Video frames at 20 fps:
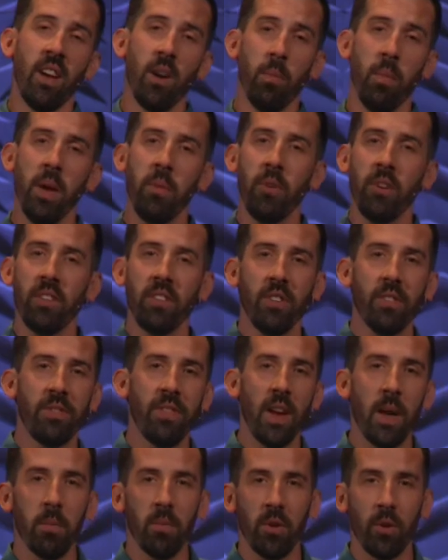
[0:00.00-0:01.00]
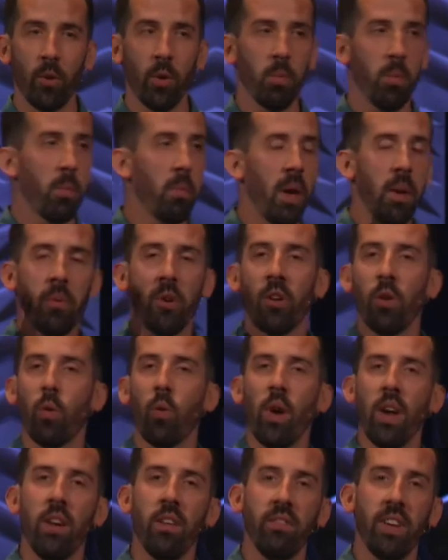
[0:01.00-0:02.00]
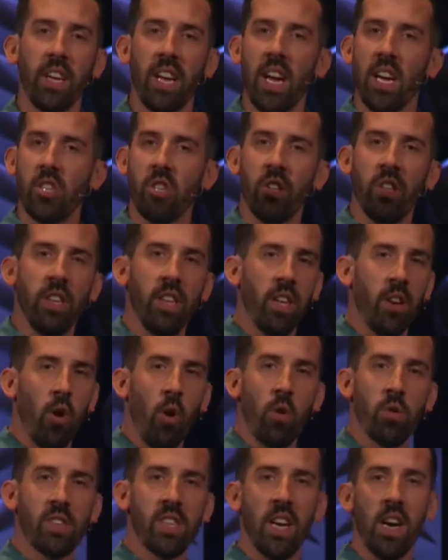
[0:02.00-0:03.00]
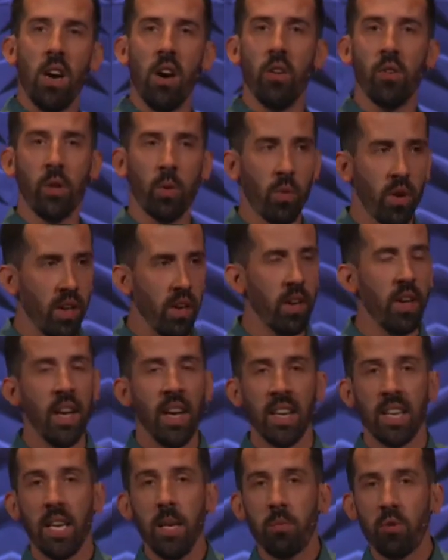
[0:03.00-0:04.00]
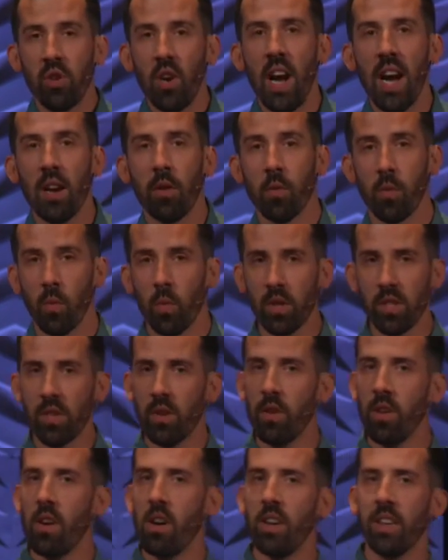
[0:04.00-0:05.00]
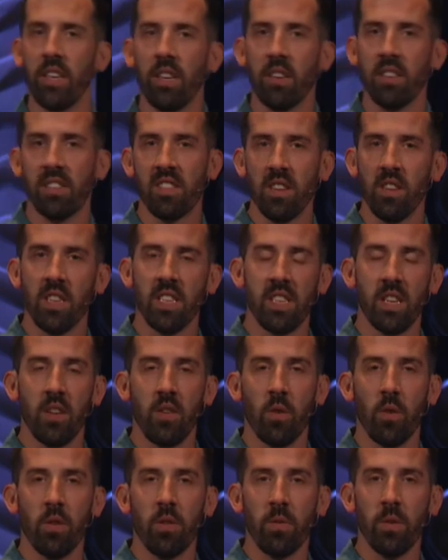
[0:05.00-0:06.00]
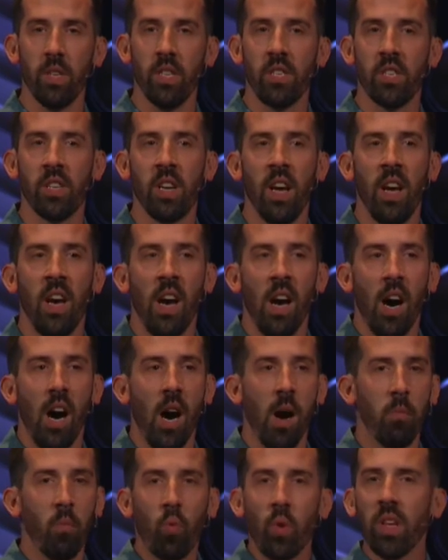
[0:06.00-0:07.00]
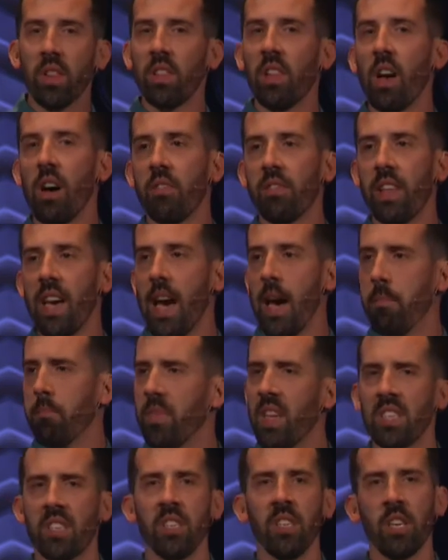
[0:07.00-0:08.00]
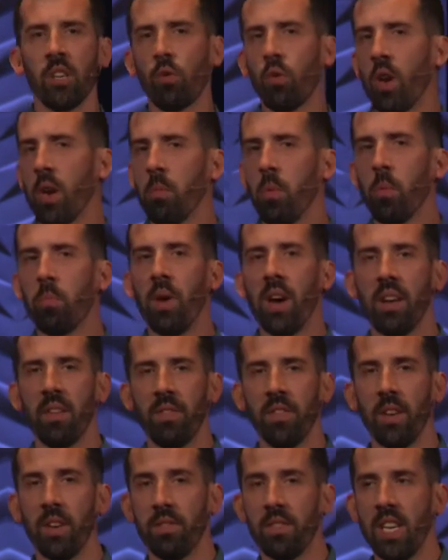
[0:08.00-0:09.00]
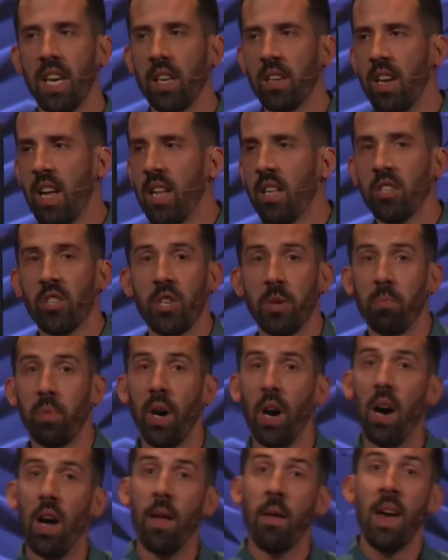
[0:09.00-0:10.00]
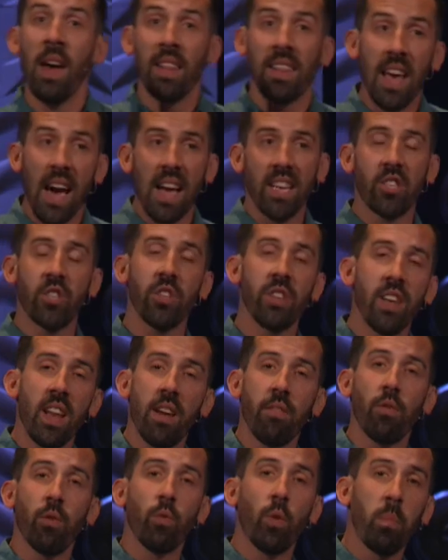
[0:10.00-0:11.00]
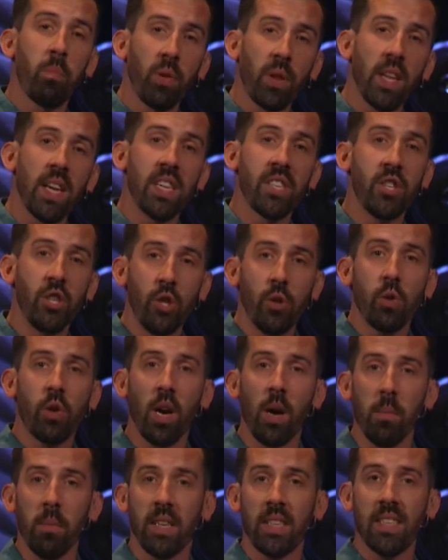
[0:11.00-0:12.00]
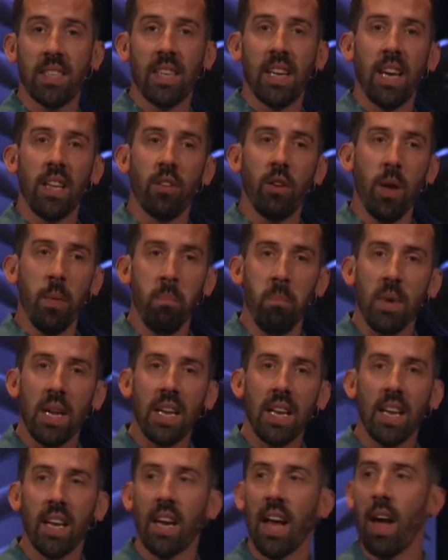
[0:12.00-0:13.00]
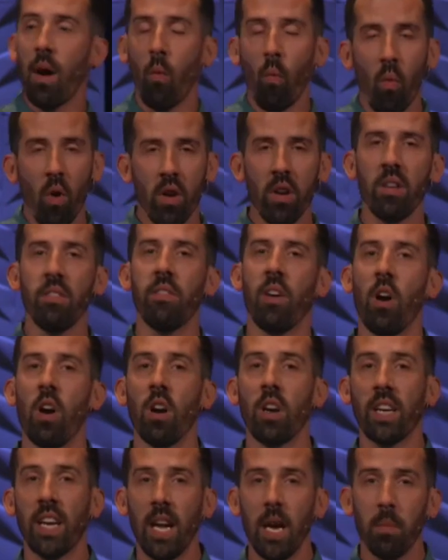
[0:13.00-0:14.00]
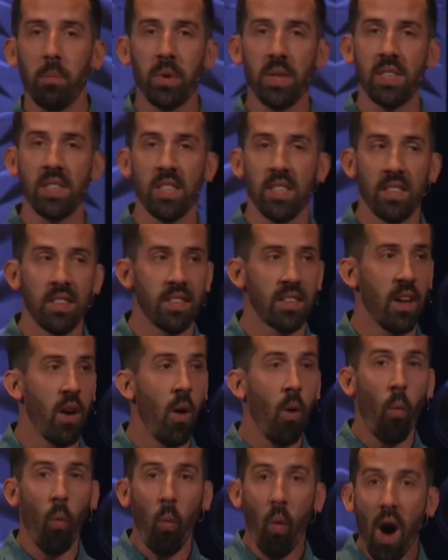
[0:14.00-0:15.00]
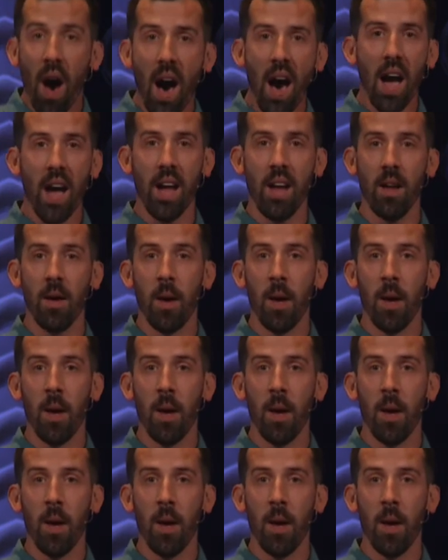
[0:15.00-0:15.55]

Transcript: Maybe you're in your family room, or maybe you're away on vacation in a hotel, and you want to keep track with what's going on here on Sundays at Northridge. We love that. That's an incredible benefit of technology, but that should never replace you coming together and meeting at one of our campuses. Why?